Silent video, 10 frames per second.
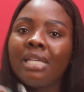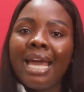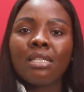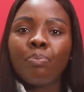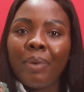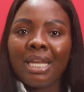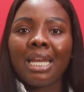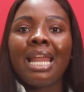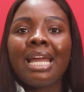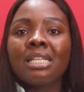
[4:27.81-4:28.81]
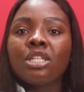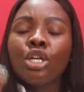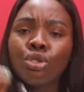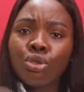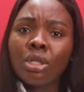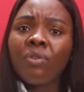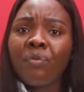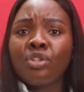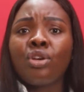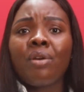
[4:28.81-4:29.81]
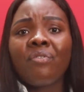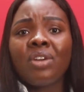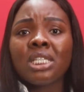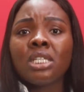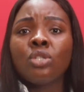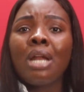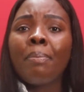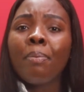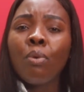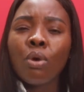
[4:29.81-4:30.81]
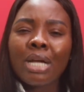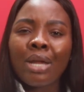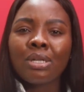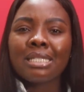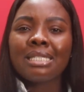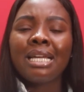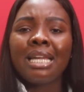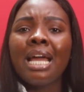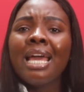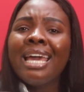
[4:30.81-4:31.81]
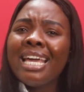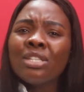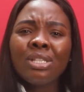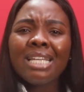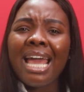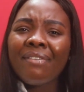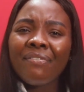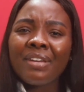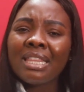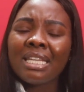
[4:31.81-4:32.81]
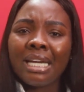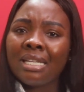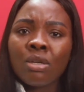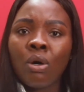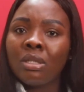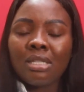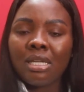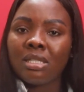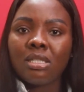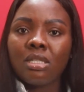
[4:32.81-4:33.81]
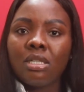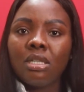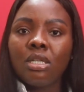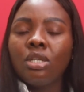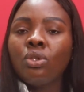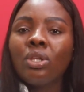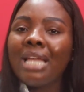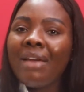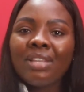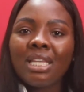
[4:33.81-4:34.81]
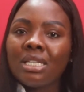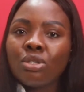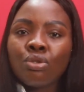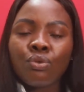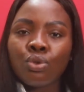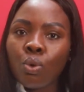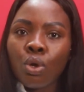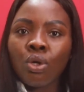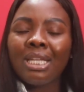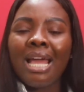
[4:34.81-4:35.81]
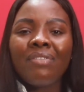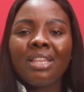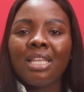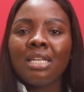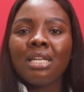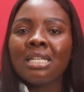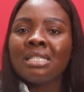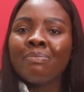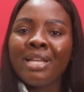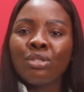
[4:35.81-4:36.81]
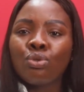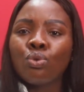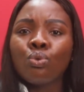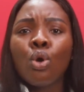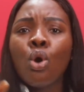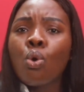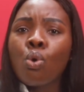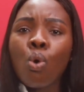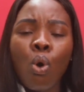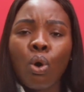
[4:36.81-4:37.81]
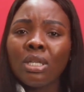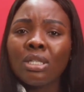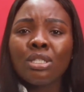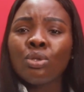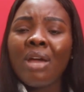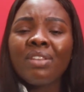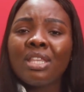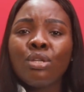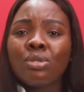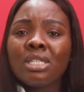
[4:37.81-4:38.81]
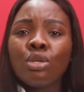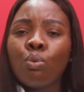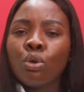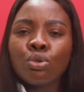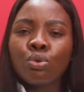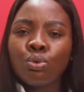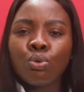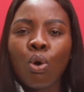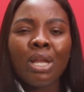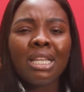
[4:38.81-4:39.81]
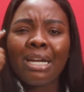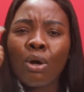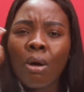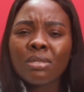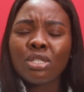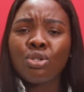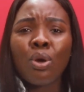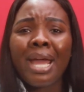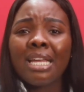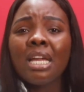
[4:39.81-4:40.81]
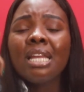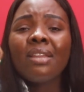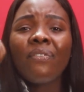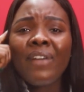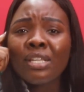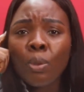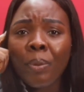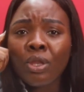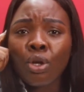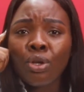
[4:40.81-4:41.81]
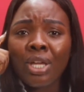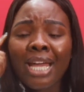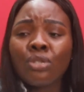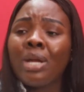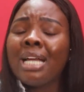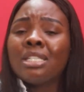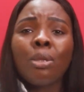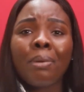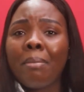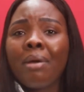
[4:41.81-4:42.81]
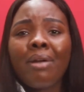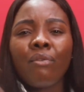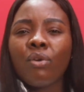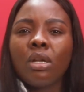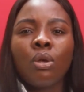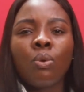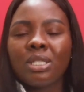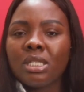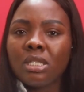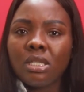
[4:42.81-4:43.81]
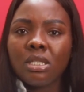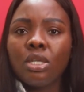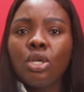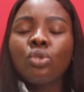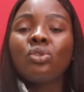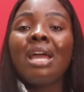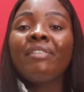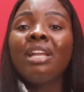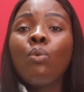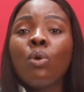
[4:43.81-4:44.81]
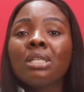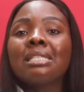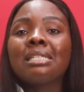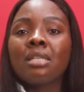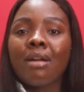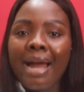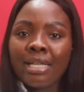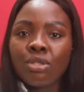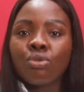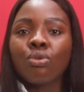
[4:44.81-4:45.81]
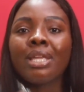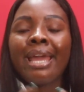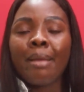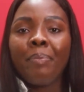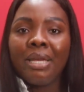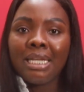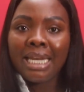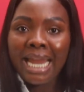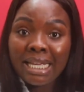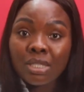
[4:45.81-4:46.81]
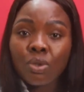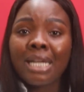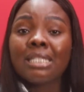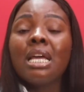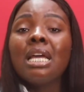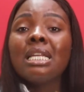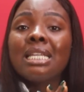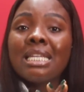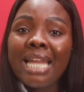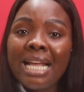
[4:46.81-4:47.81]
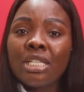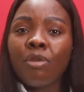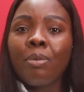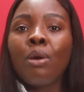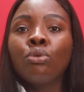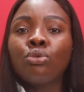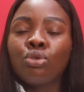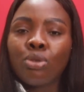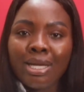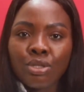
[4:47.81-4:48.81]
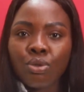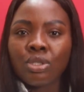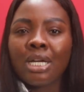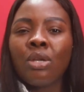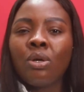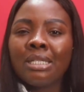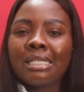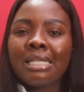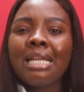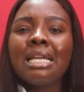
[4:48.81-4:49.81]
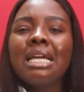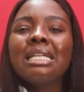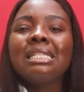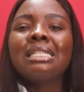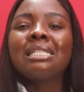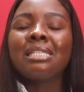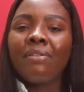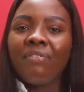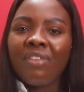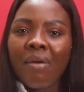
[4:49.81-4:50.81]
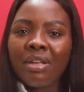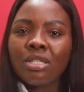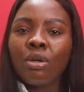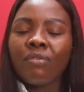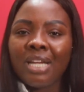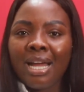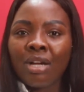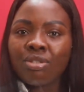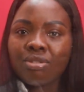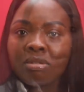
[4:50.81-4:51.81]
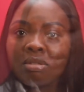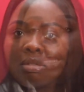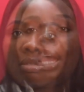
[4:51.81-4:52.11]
get penalized just for picture references, so that people can understand that it's not everything that is content. Not everything is to joke. Not everything is meant to go on. It's not everything you see you want to do, or anything that comes into your head. The first stupid thought you get, you're going to set up camera and run along with it. So I really want these guys to get penalized so that the next set of people that want to try such can understand the severity of their actions.